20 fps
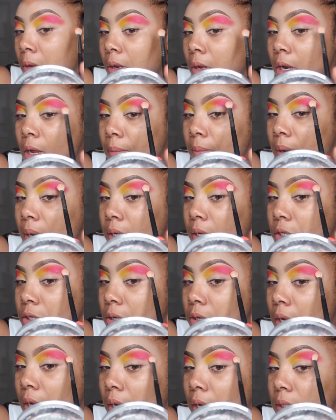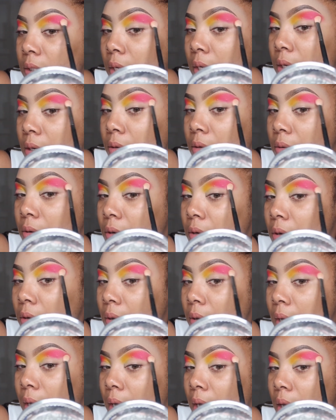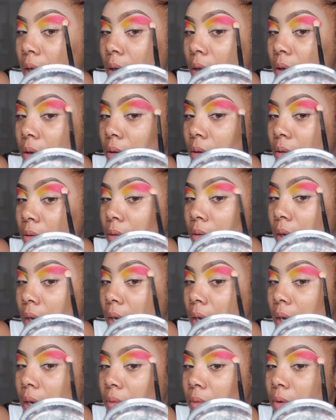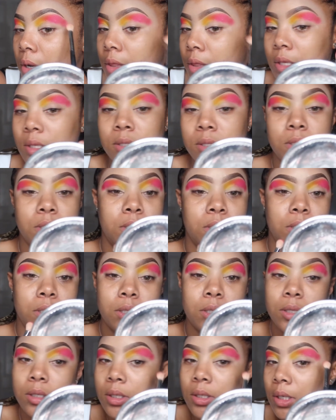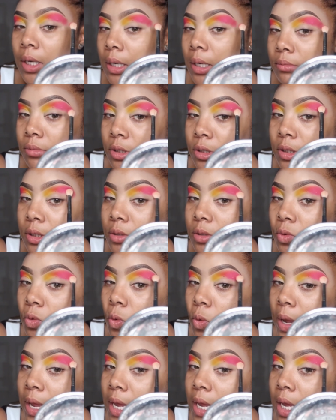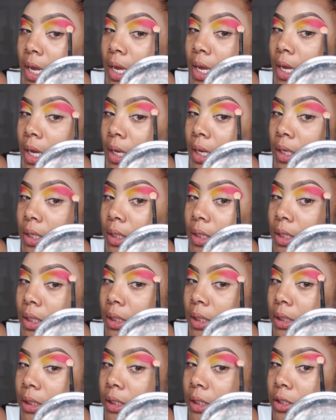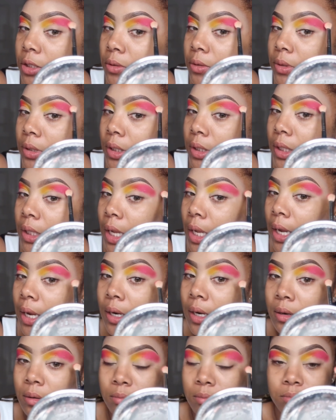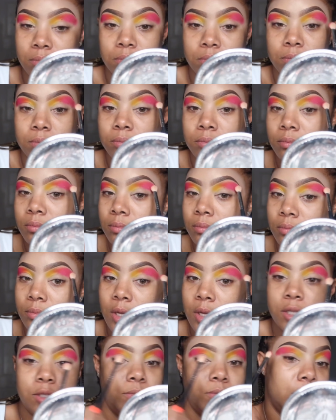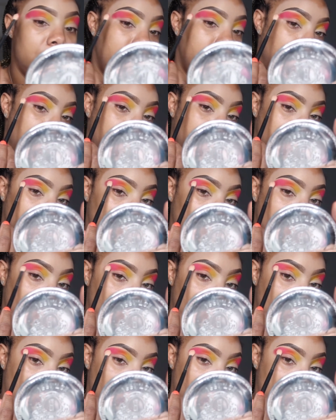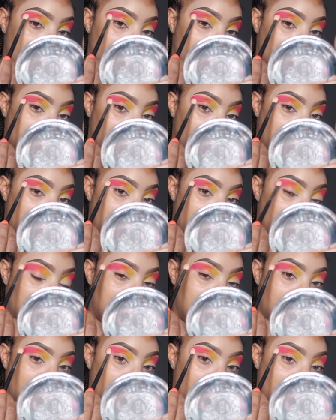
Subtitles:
Now mind you guys, I don't know how I want this to look. I'm just winging it, literally, like that's where I'm at with it. I'm just winging it.